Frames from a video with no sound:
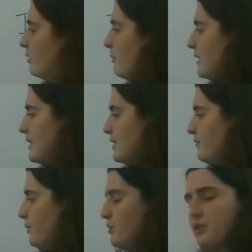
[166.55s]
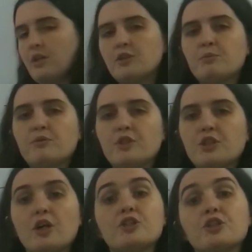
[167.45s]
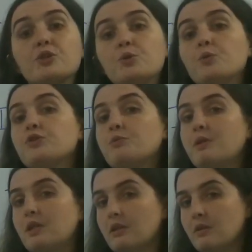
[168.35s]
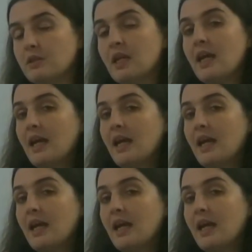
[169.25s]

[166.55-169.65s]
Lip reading: magnetic field strength times moving charge, can also be used